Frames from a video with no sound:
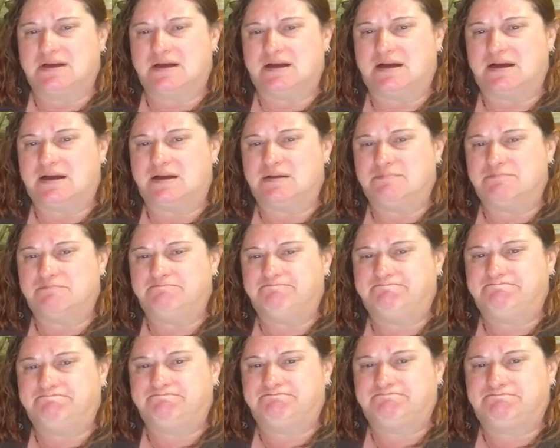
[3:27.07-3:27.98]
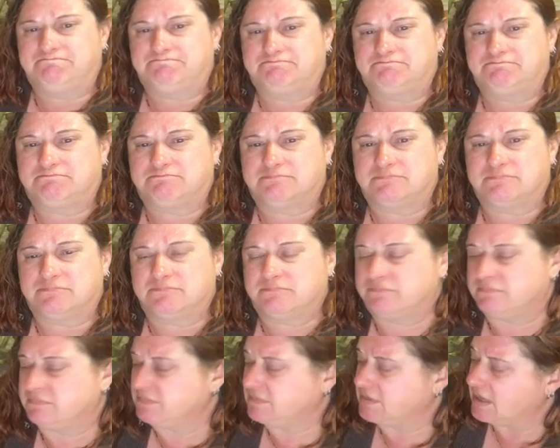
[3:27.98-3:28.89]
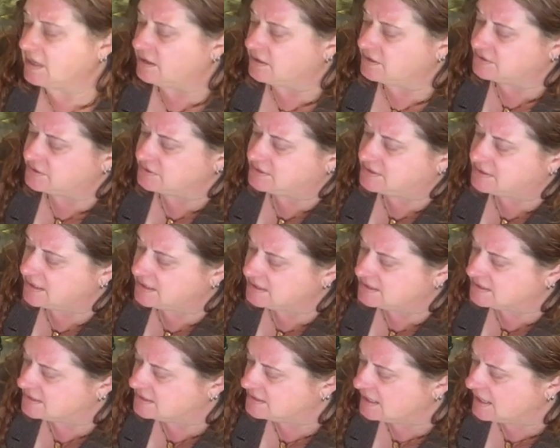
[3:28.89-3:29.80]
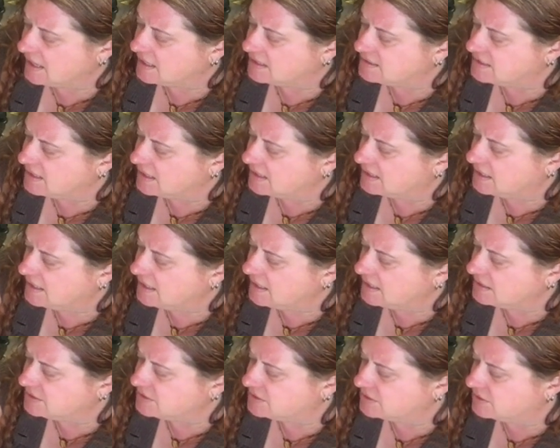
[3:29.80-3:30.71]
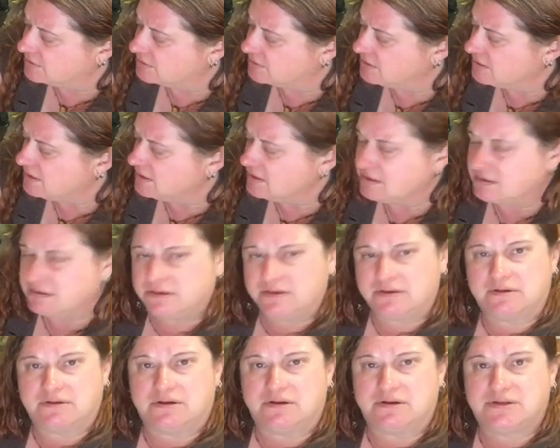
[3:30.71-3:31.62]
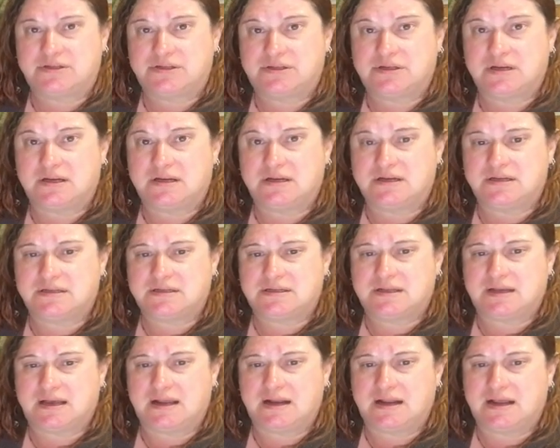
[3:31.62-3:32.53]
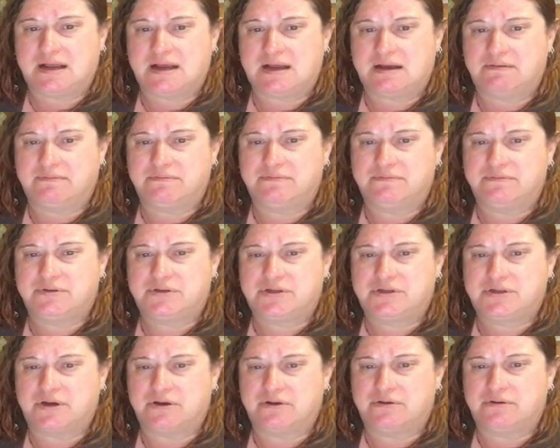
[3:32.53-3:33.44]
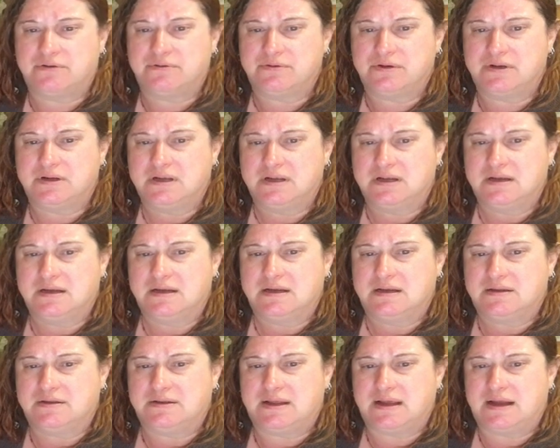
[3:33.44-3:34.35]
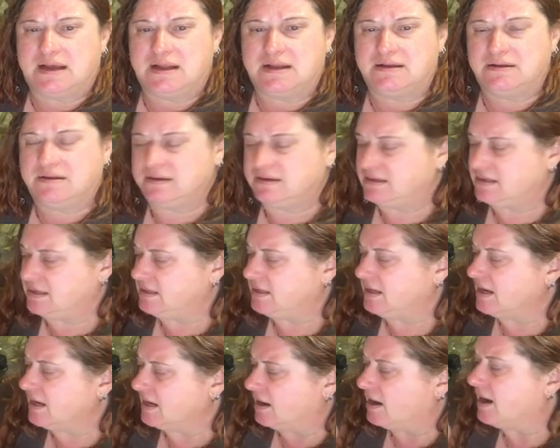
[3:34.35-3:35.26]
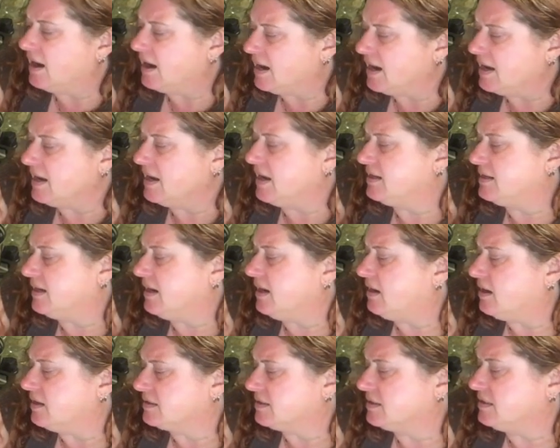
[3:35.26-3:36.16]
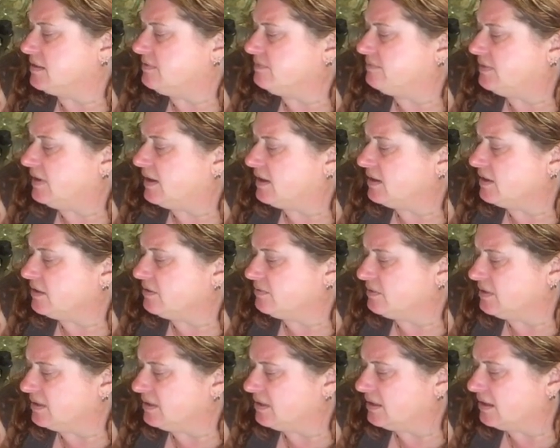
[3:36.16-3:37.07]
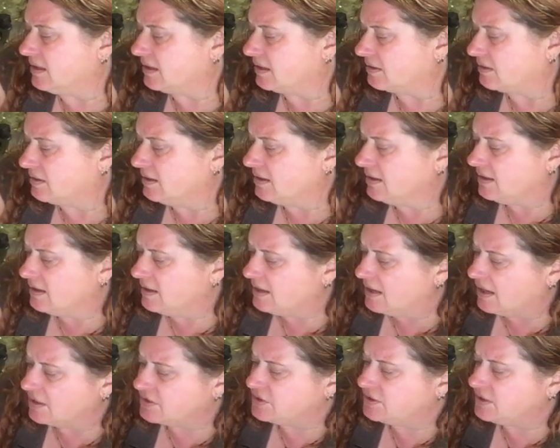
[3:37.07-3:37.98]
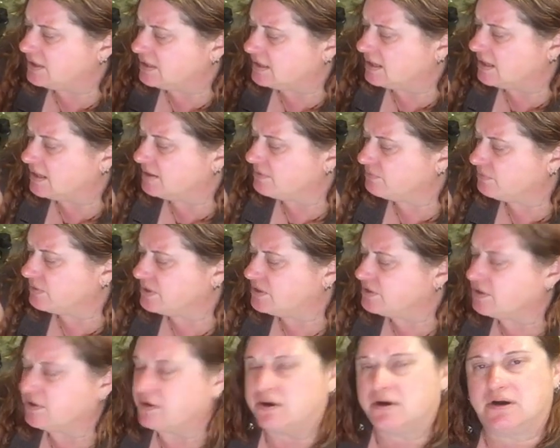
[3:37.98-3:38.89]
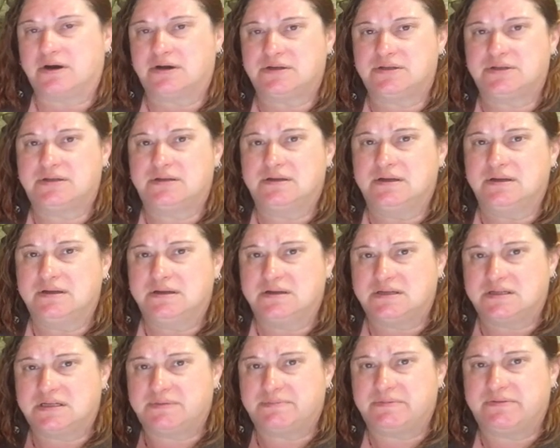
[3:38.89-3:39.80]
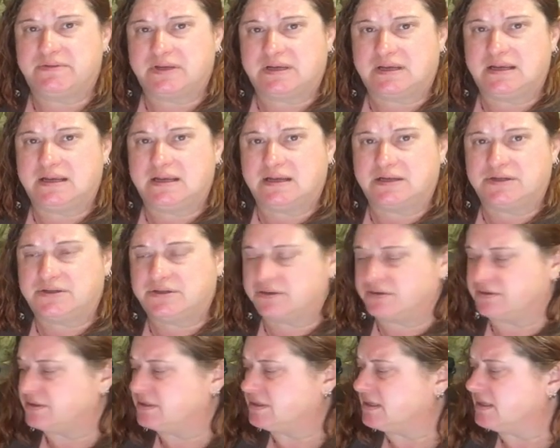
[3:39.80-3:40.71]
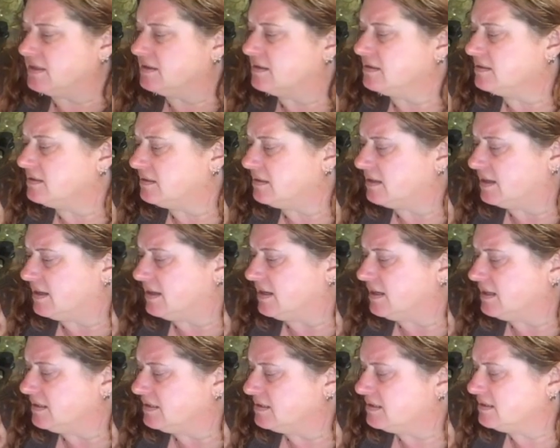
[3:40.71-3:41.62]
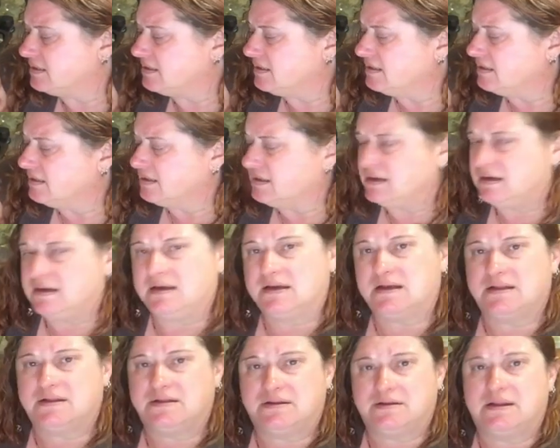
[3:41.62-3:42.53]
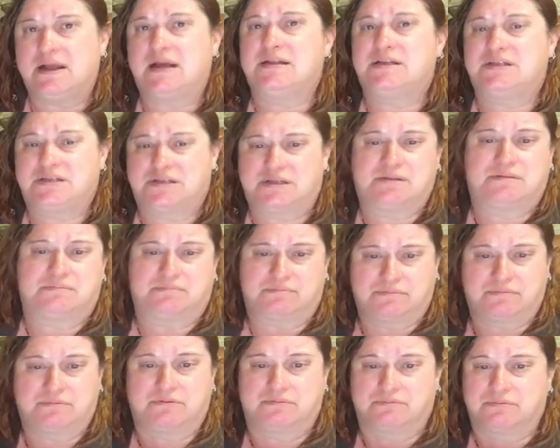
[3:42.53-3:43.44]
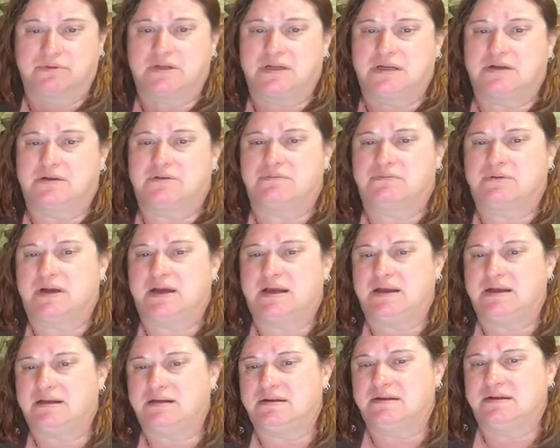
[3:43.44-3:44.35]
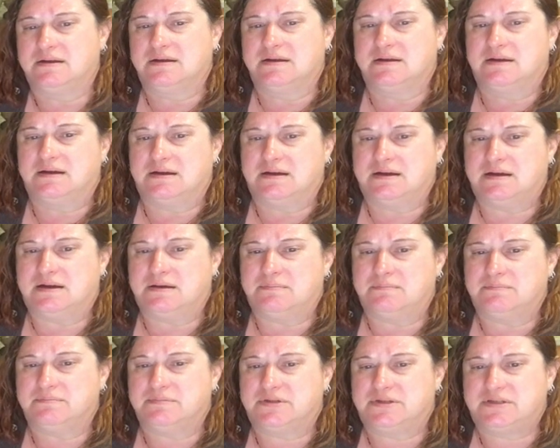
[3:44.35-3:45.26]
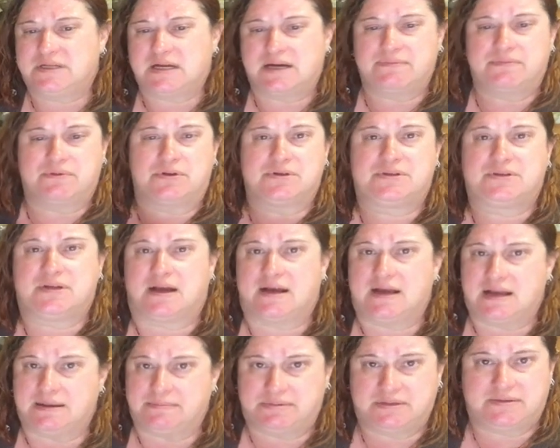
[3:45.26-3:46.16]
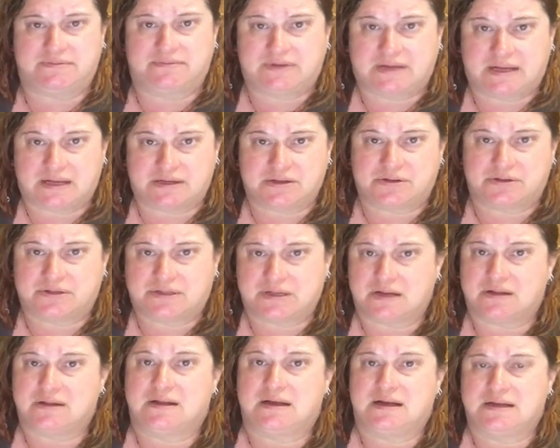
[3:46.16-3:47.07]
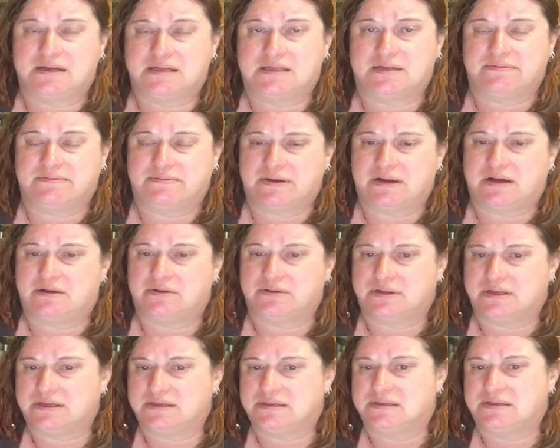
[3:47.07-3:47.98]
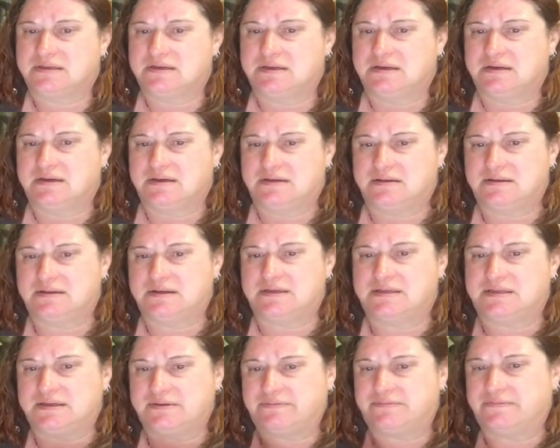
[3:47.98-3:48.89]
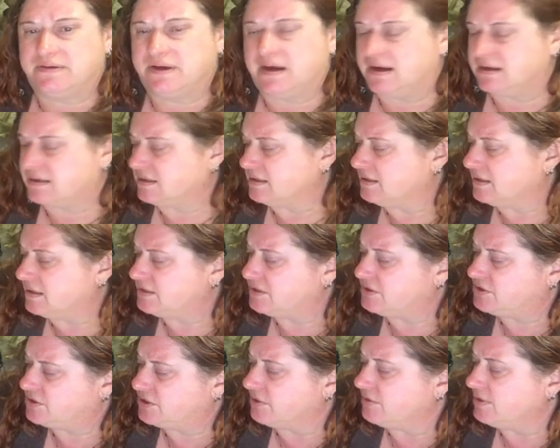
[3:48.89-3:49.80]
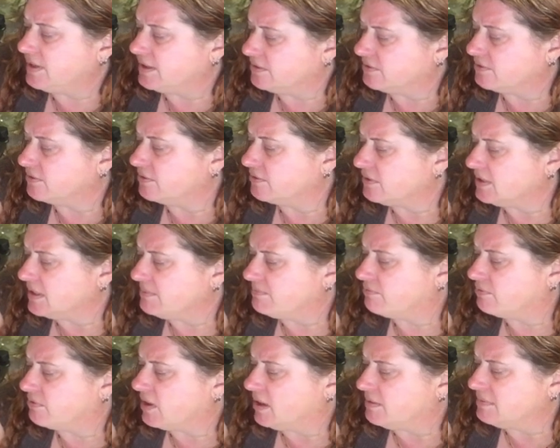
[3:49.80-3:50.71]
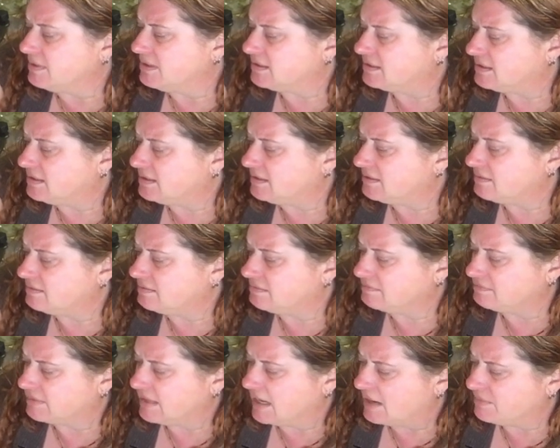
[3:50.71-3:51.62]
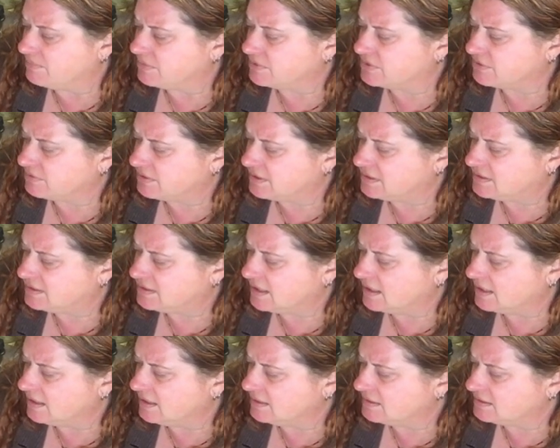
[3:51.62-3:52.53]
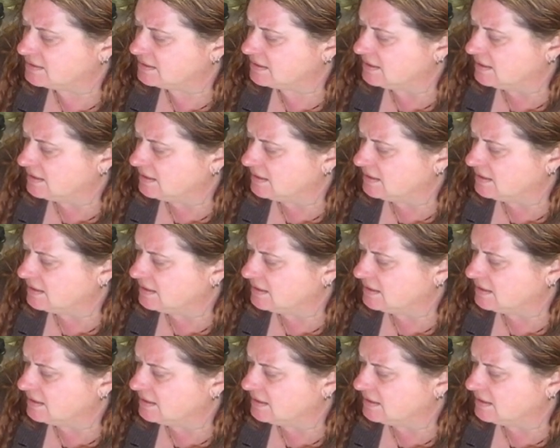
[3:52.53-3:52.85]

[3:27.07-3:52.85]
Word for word: Um, they also say this is anti-cancer. There are studies that have shown that the high antioxidant value in there actually kind of retards some of the cancer cell lines, and that's really great. Um, several types of cancer cell lines have found this, this effect, and that's showing early promise in laboratory settings.